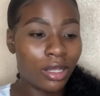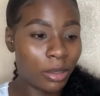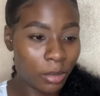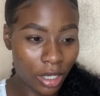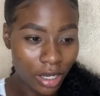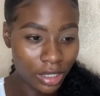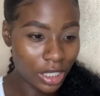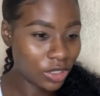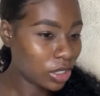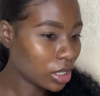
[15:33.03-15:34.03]
because
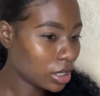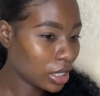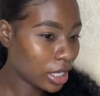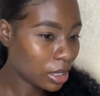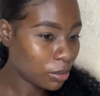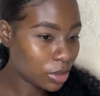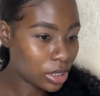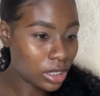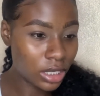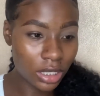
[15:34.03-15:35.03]
I draw the line
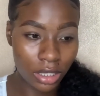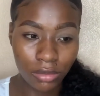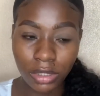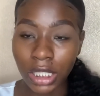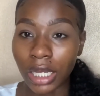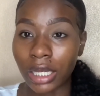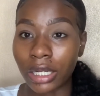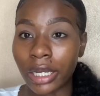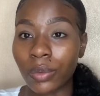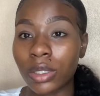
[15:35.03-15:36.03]
pretty decent,
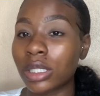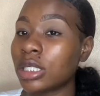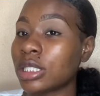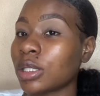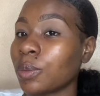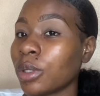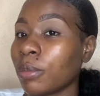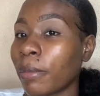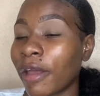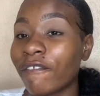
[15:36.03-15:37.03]
and I will clean it up with
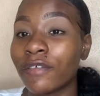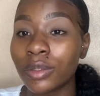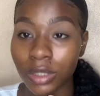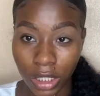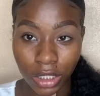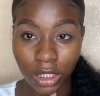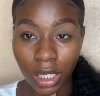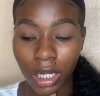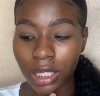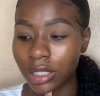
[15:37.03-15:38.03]
my foundation,
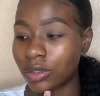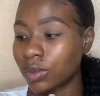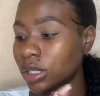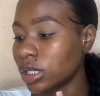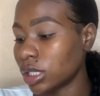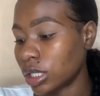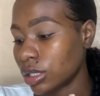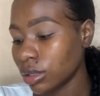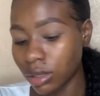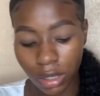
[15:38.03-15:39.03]
and you will
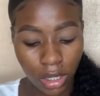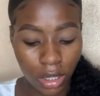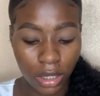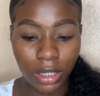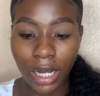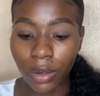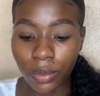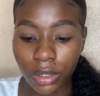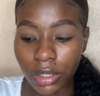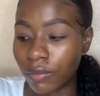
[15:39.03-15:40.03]
see that
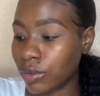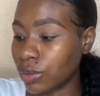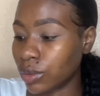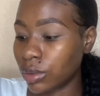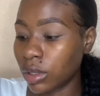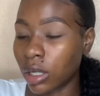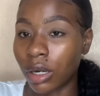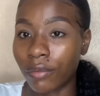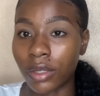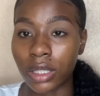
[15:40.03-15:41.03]
will give you
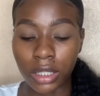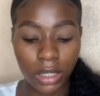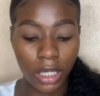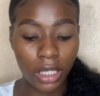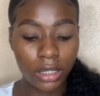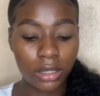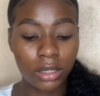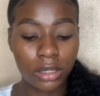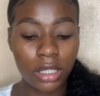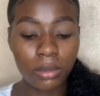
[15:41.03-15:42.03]
a really nice
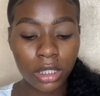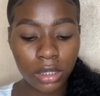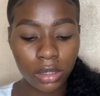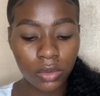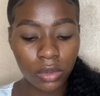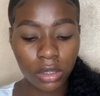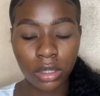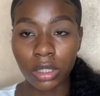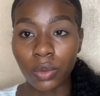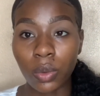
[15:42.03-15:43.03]
seamless look.
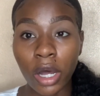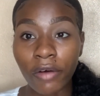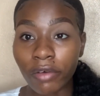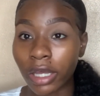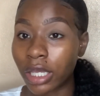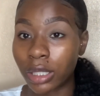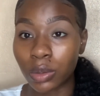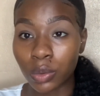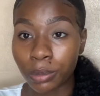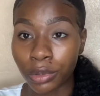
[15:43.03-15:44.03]
You won't have a
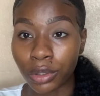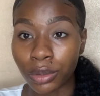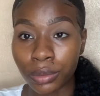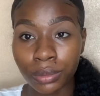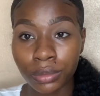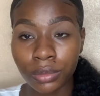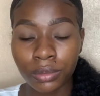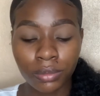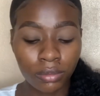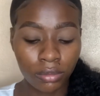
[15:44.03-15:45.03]
halo brow,
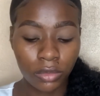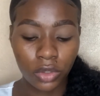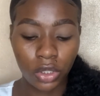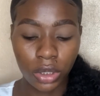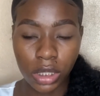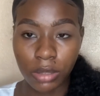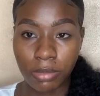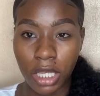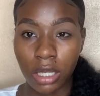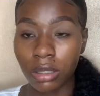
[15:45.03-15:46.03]
trust
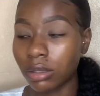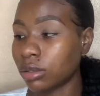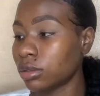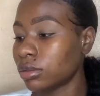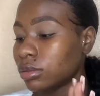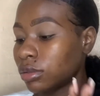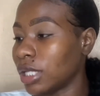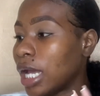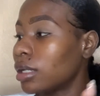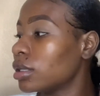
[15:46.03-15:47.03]
me.
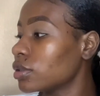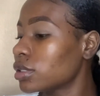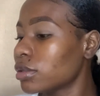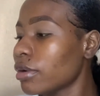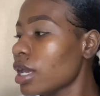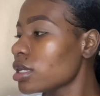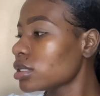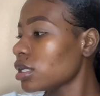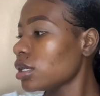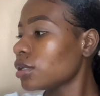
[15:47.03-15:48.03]
That looks
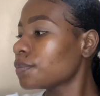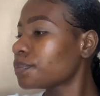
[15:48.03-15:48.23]
crazy.